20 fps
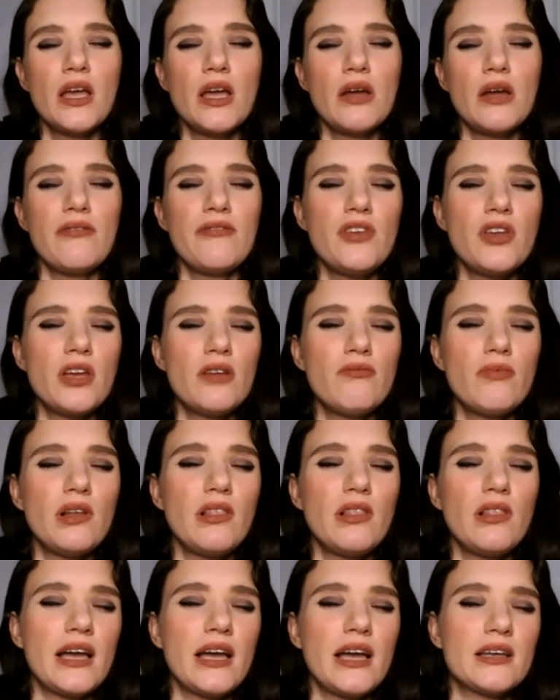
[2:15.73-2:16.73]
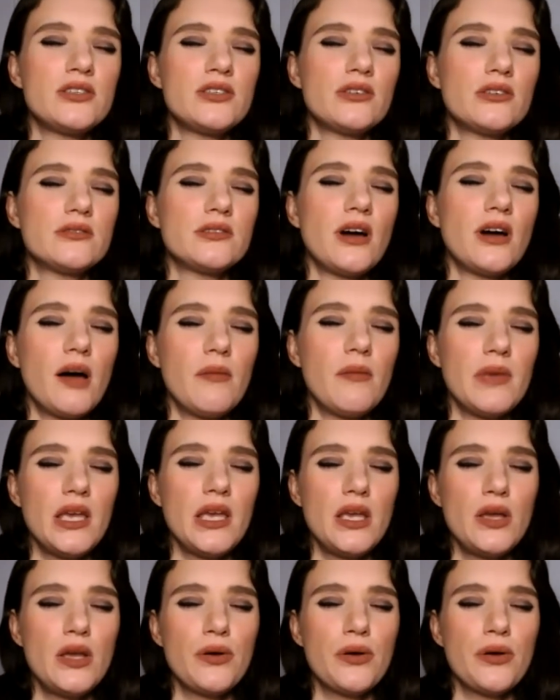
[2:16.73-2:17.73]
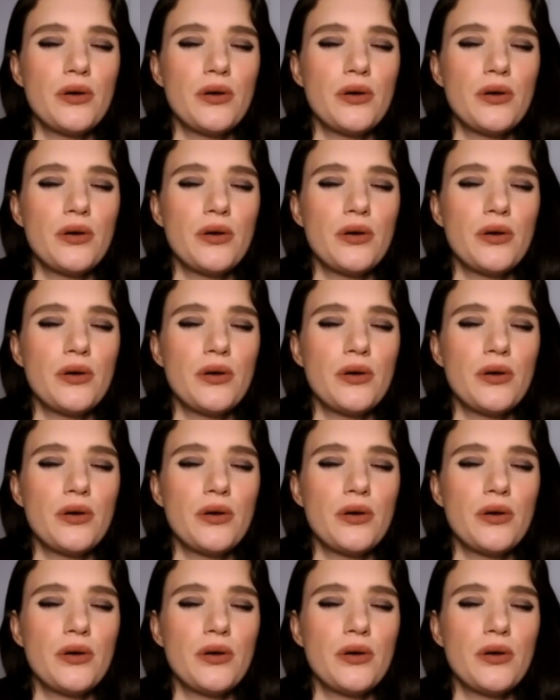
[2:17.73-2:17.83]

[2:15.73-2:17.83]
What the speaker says: if you can relax your tummy